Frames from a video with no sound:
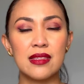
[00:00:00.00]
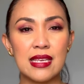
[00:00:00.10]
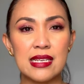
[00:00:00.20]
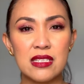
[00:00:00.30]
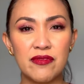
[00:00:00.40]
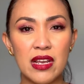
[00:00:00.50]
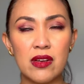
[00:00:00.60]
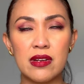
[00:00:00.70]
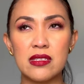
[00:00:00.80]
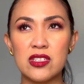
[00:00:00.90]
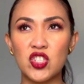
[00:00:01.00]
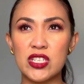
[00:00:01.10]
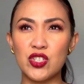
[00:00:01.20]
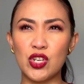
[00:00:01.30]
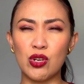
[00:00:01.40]
This fragrance is
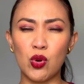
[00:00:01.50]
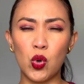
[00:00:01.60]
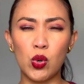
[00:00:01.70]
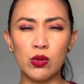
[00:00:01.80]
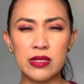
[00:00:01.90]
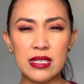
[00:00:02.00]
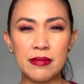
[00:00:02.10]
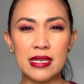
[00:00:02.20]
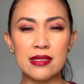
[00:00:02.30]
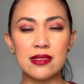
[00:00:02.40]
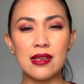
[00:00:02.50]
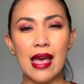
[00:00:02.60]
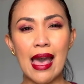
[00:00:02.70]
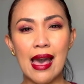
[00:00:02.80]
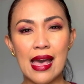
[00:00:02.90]
just your ultimate
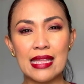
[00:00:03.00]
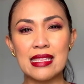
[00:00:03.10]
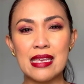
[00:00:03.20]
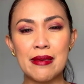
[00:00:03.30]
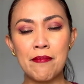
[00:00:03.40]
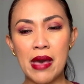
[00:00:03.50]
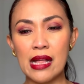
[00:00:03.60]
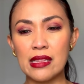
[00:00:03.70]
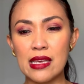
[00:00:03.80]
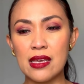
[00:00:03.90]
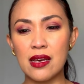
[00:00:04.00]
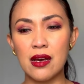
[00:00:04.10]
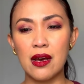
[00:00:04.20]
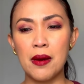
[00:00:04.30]
Annie Malik